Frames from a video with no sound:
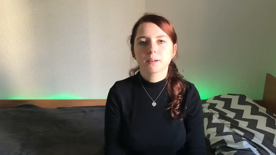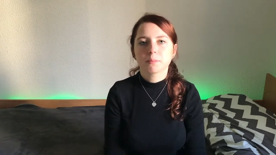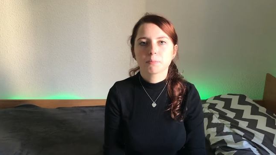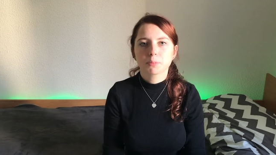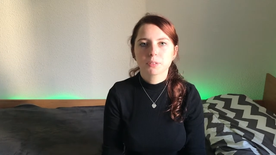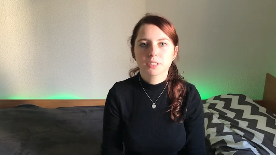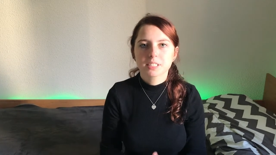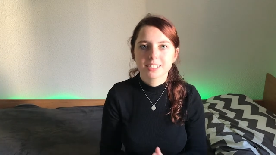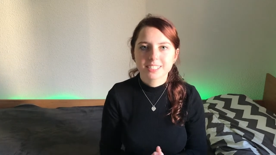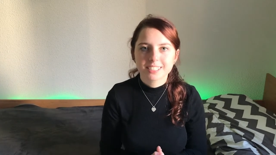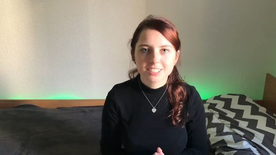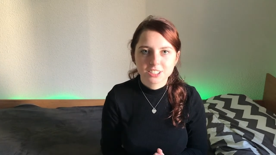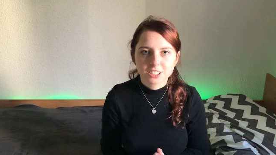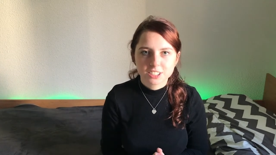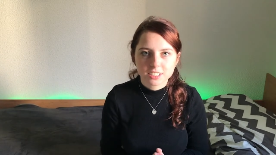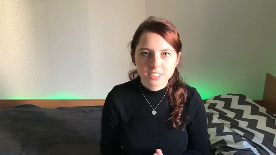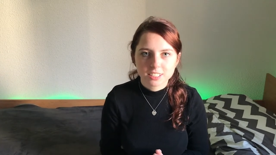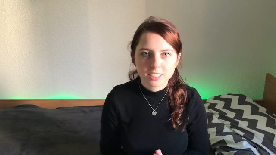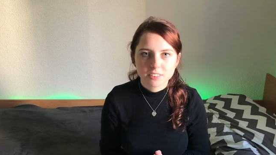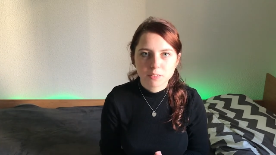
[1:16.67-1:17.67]

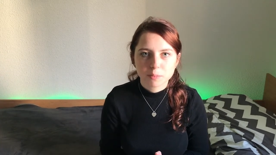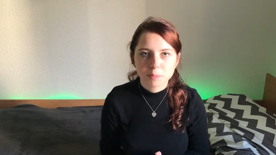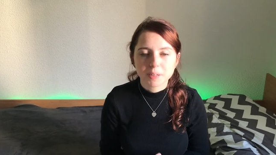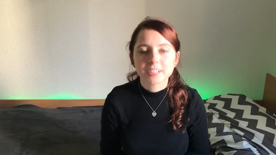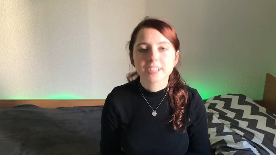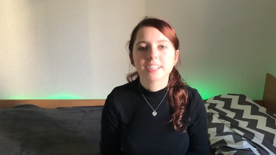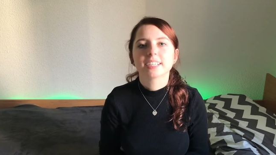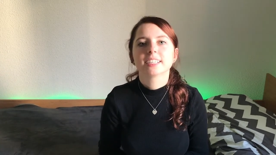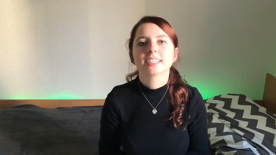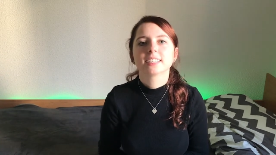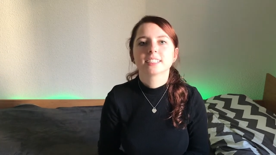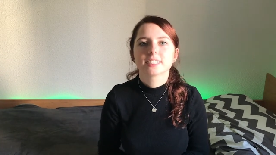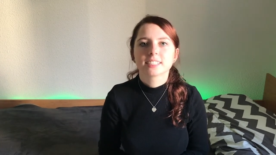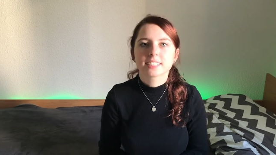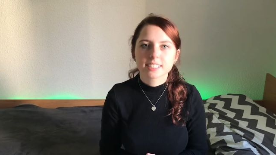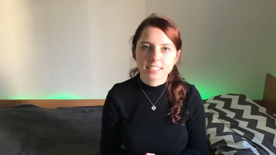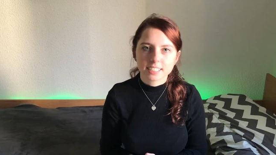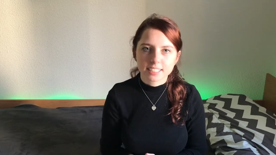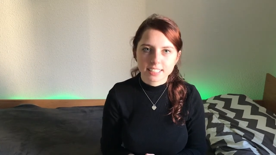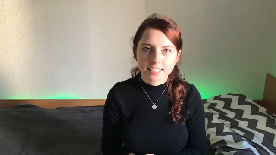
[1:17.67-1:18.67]
procedure of applying to
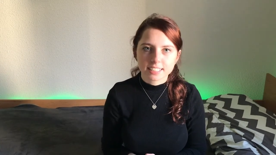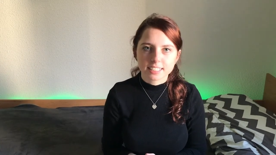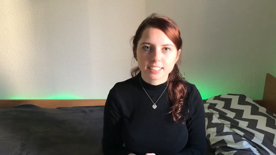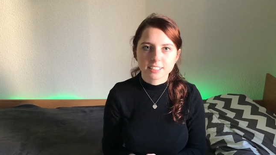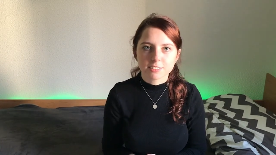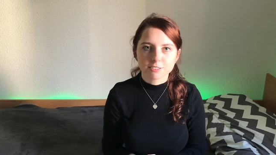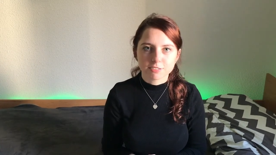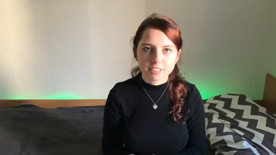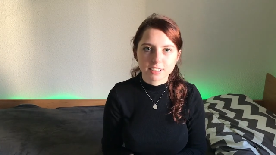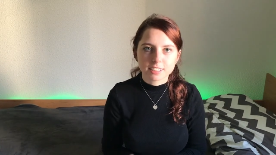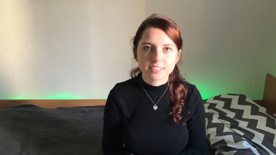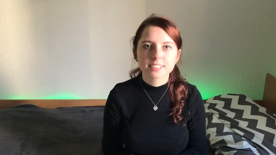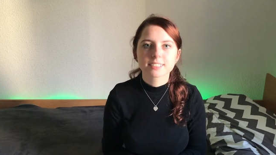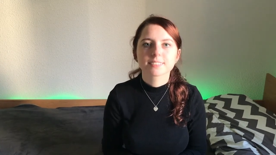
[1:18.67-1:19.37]
study in France.